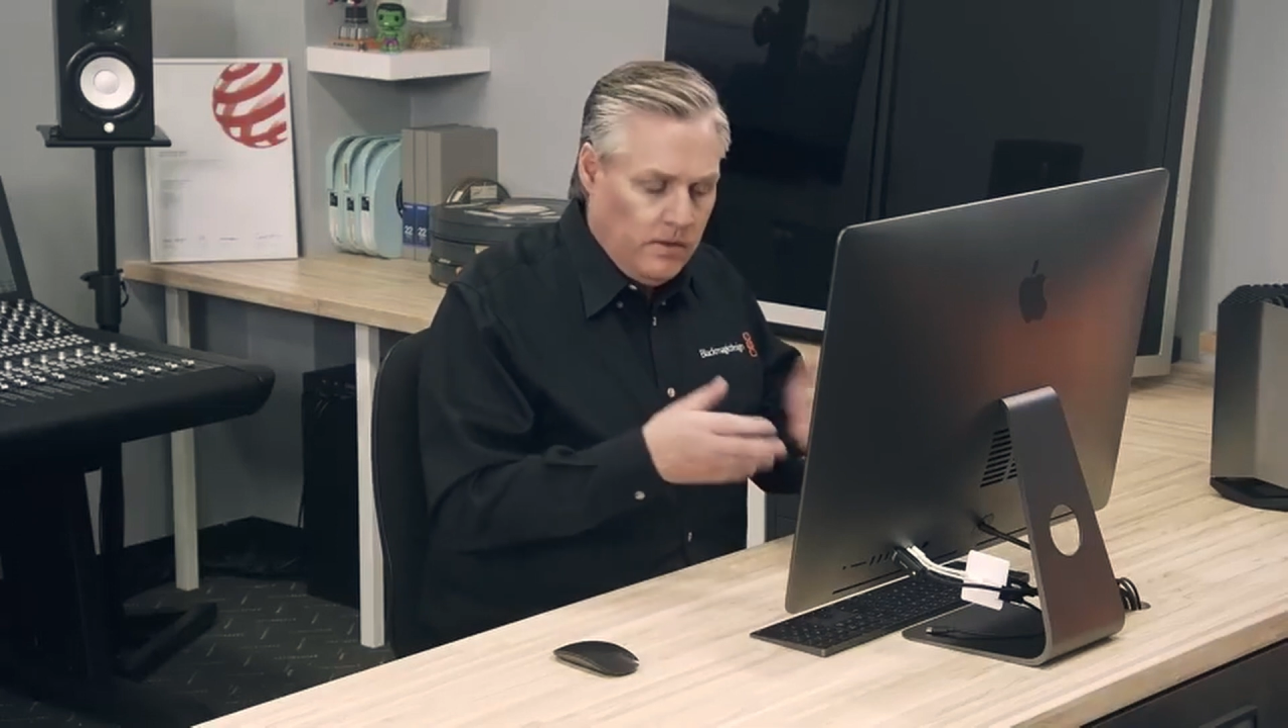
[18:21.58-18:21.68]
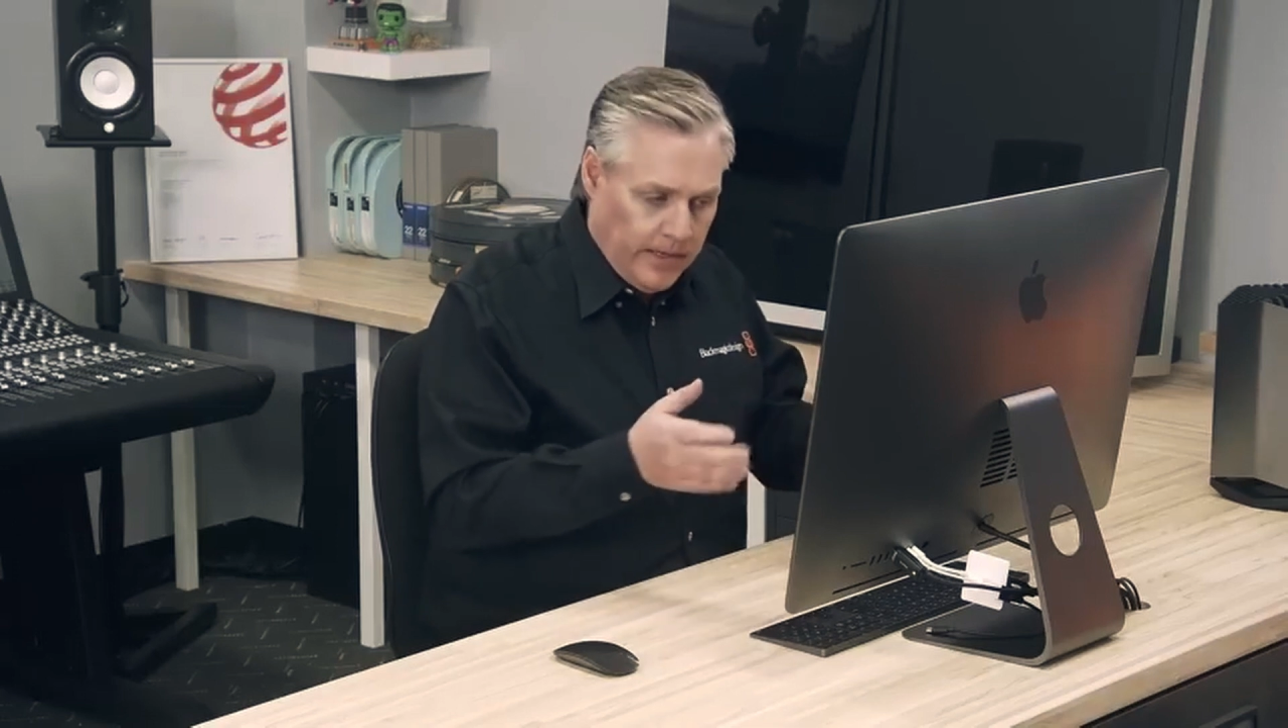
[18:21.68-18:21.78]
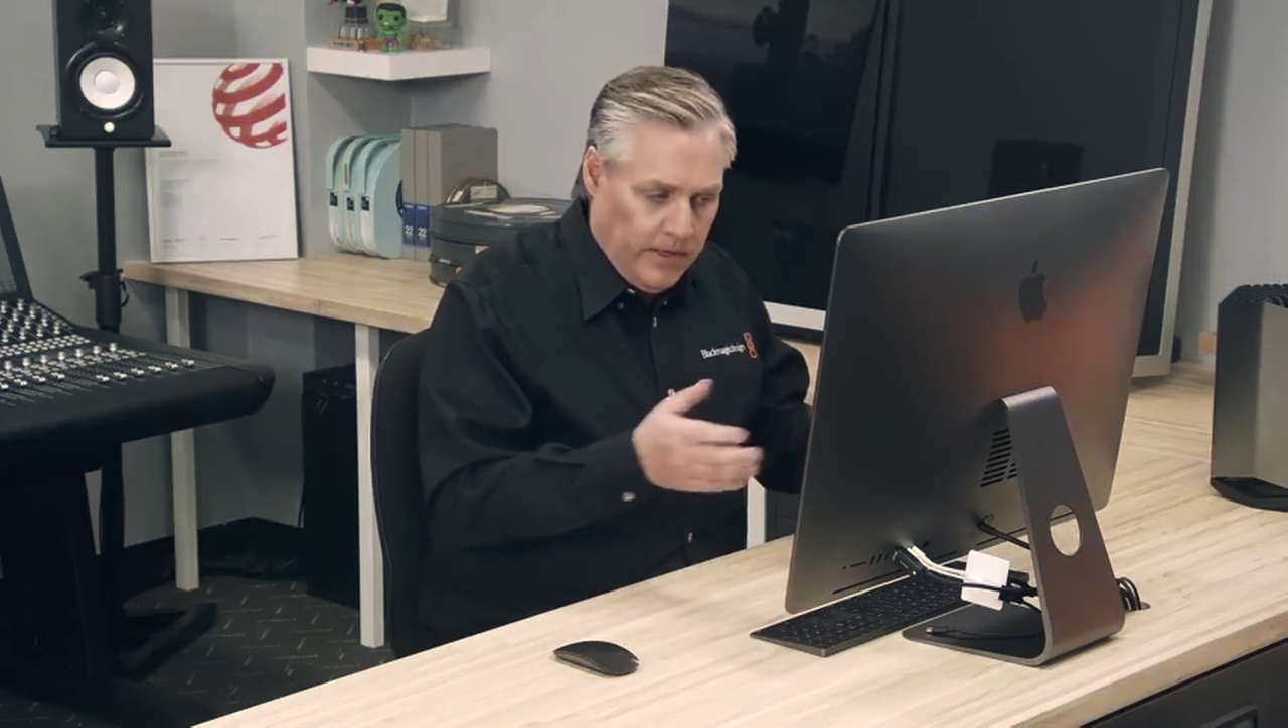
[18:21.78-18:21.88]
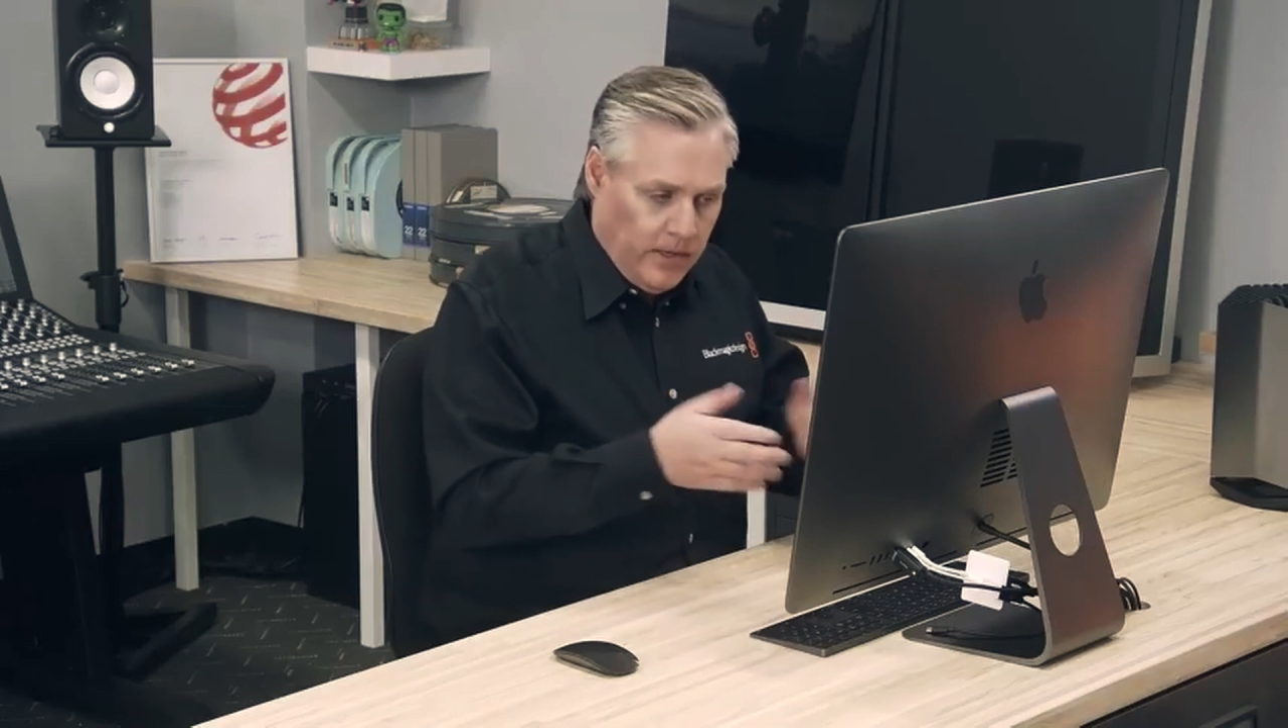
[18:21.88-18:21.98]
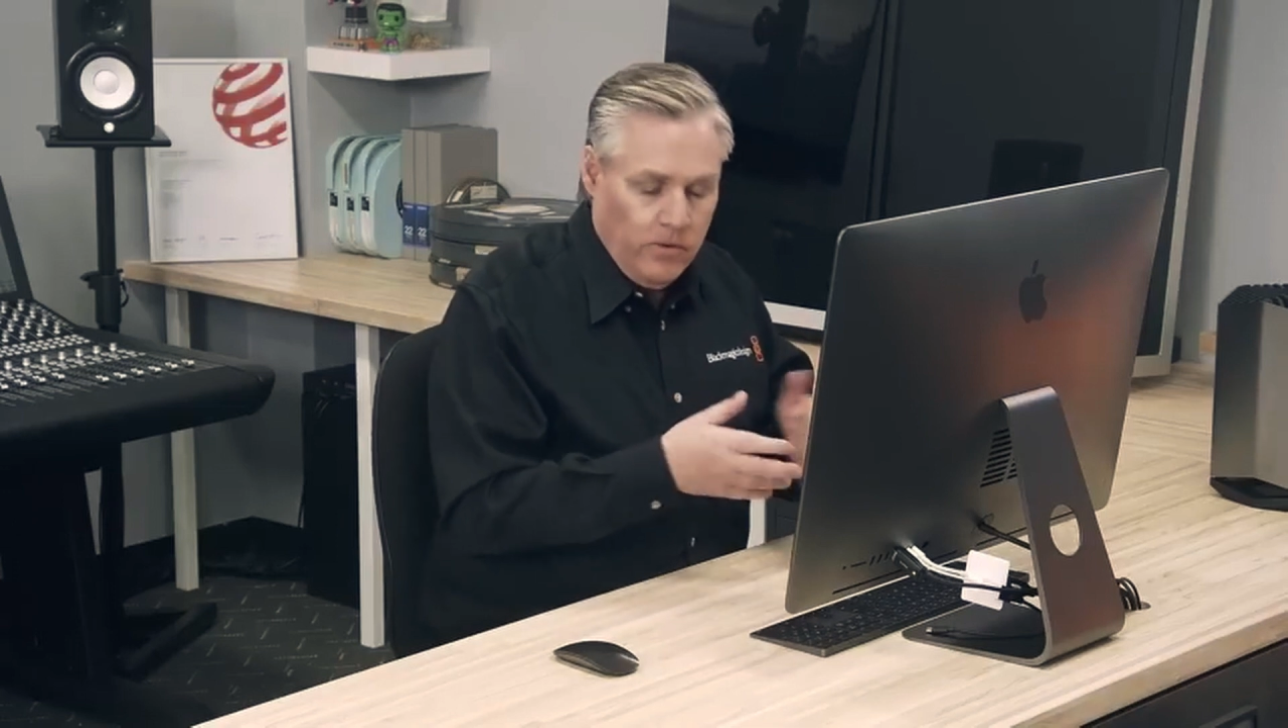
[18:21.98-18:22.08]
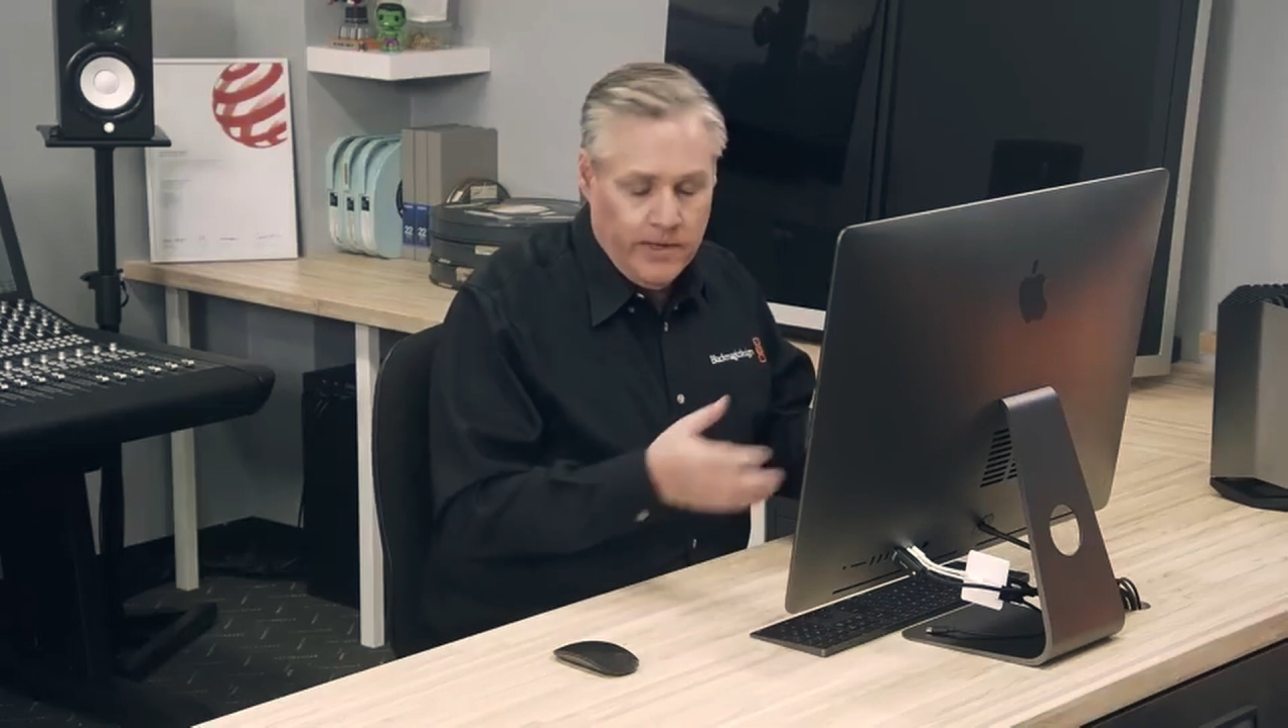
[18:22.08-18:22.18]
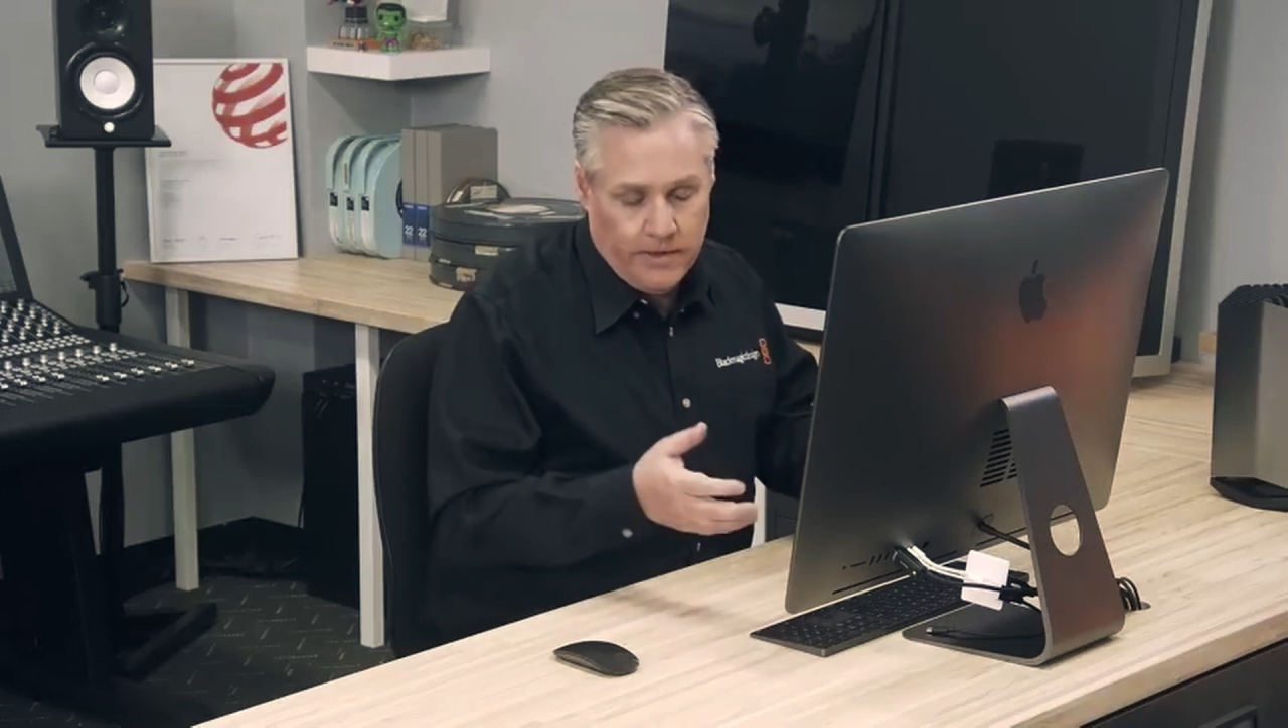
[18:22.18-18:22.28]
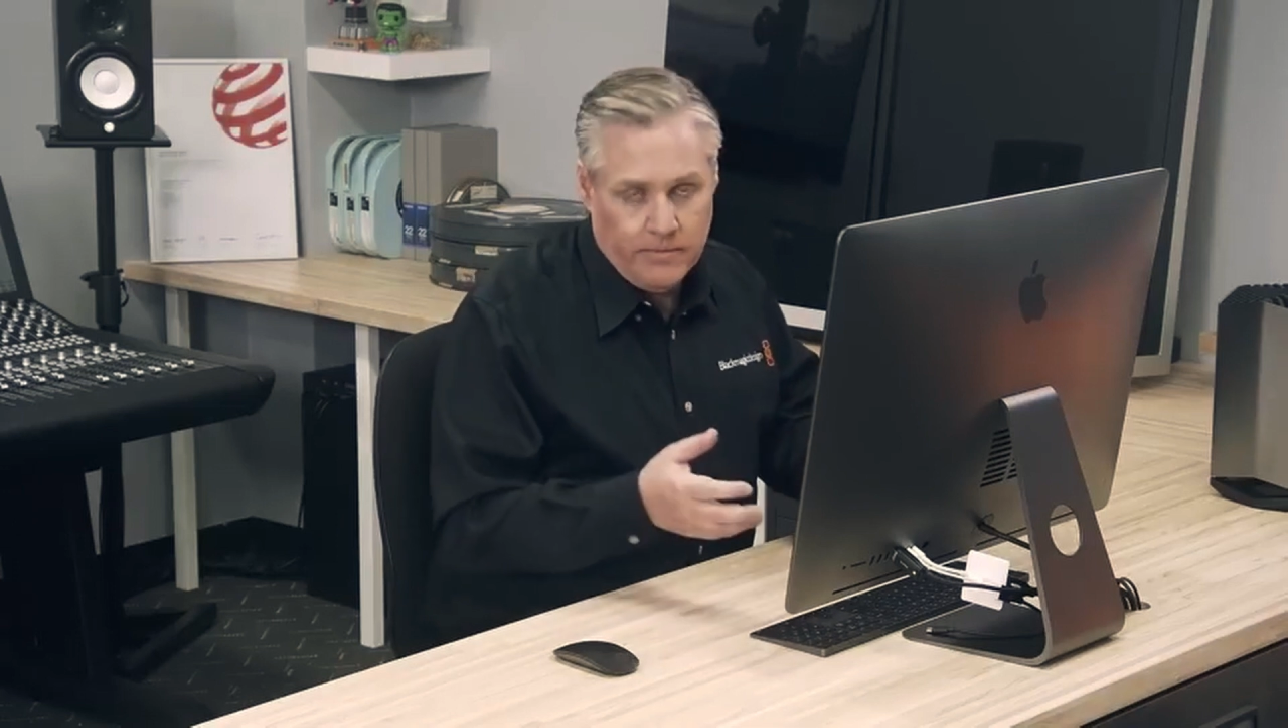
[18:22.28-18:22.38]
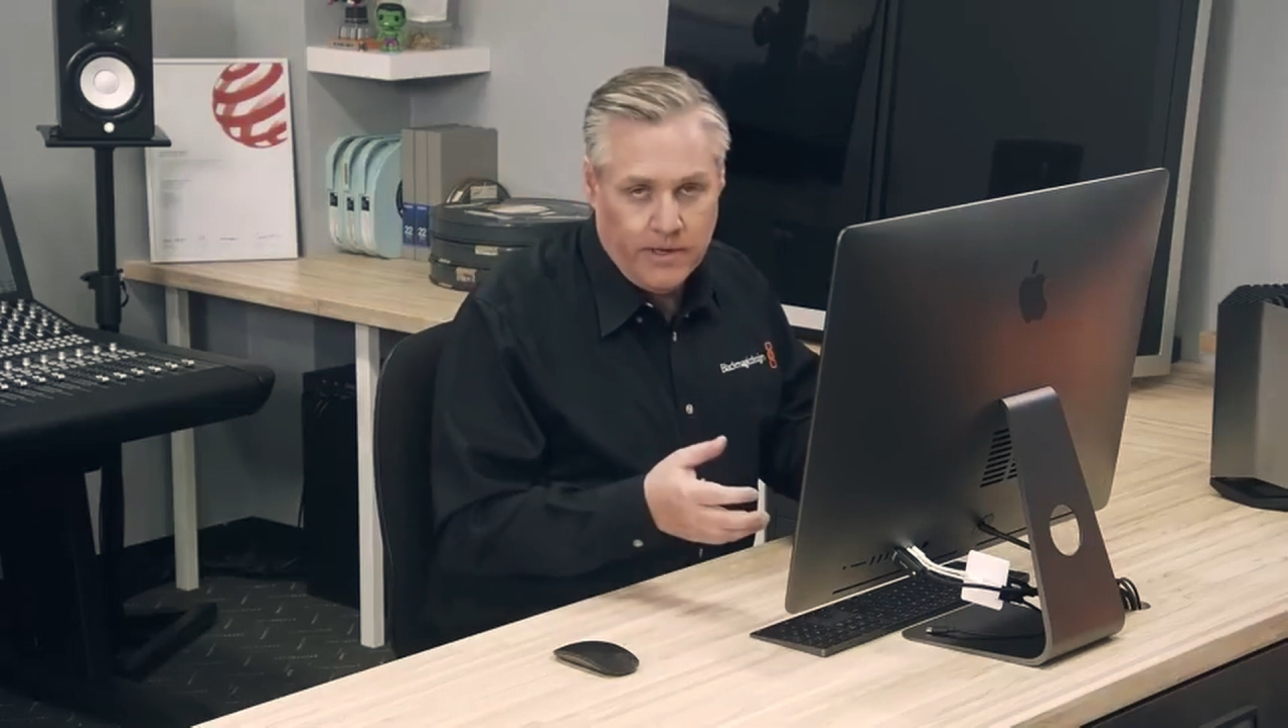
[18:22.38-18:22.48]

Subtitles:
work out your